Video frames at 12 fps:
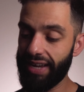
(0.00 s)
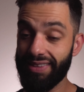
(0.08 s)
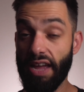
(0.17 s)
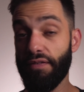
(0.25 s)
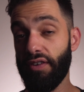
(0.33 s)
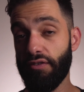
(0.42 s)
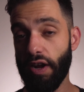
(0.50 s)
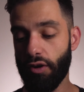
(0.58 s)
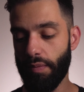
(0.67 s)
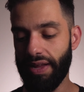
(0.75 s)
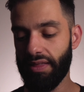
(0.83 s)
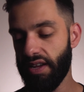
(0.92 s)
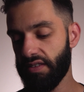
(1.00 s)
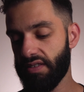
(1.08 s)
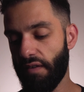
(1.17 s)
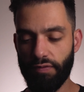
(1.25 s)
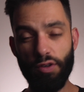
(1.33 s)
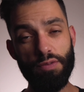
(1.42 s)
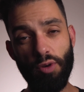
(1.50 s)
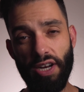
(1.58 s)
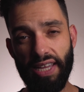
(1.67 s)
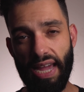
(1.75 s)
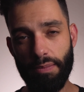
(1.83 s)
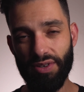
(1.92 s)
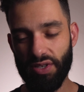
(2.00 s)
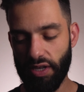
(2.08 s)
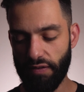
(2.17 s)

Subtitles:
I definitely recommend this for smaller cameras.